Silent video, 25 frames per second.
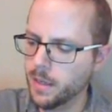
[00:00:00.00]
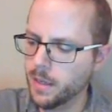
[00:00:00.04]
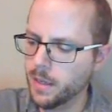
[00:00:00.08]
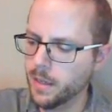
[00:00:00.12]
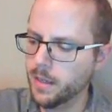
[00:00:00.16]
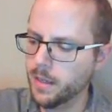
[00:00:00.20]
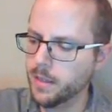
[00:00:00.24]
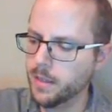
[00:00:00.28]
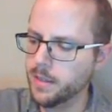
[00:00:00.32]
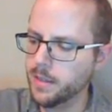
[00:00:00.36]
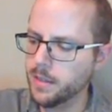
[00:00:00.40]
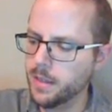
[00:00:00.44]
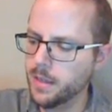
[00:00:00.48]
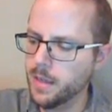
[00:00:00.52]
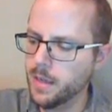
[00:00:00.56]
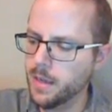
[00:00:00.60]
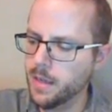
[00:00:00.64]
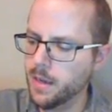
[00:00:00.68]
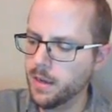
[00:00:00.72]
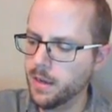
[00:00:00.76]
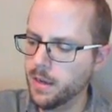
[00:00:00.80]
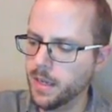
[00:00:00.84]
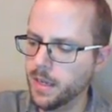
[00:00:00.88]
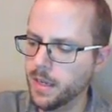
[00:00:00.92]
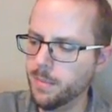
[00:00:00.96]
Okay, let,
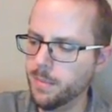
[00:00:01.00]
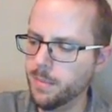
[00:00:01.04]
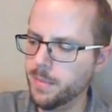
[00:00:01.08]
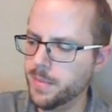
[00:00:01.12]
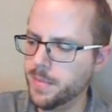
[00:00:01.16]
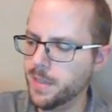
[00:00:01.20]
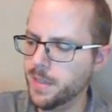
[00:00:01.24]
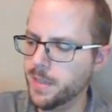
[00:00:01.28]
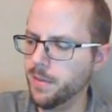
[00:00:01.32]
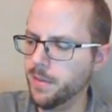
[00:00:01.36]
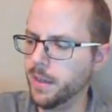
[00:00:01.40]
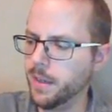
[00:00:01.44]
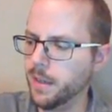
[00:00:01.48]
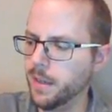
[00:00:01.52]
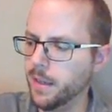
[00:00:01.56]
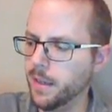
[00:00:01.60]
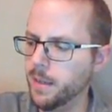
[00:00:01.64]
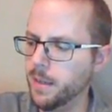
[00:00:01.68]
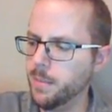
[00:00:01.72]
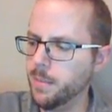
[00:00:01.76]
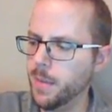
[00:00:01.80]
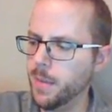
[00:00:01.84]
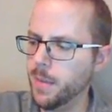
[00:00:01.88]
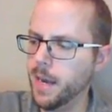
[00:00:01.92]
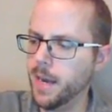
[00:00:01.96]
I'll keep, see if I can
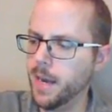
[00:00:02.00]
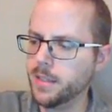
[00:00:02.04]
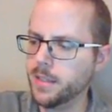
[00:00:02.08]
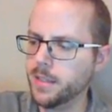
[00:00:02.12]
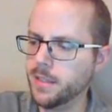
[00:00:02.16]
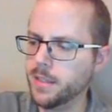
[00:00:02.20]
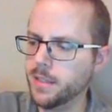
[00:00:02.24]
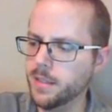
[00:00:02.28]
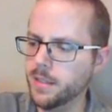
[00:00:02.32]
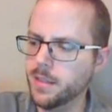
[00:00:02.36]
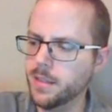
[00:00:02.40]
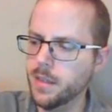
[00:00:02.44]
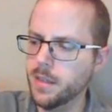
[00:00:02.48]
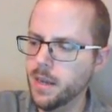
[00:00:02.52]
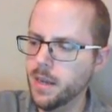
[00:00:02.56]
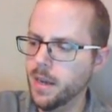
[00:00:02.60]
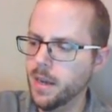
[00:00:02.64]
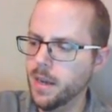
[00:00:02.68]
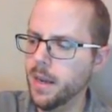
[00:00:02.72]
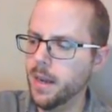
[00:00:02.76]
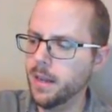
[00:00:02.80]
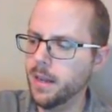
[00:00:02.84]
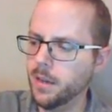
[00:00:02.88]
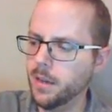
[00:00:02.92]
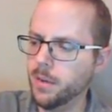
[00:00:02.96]
keep my axes
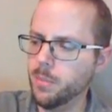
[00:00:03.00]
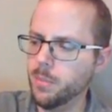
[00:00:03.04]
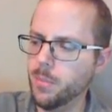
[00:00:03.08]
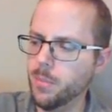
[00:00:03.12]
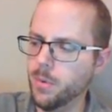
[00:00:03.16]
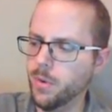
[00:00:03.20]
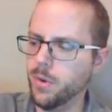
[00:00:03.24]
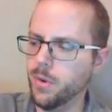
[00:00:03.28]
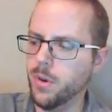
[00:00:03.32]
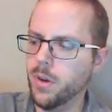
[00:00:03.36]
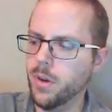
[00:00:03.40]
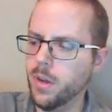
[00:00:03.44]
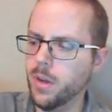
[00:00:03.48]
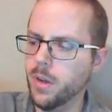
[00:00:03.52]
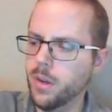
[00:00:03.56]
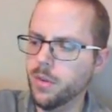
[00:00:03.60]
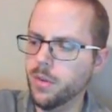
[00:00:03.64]
a little more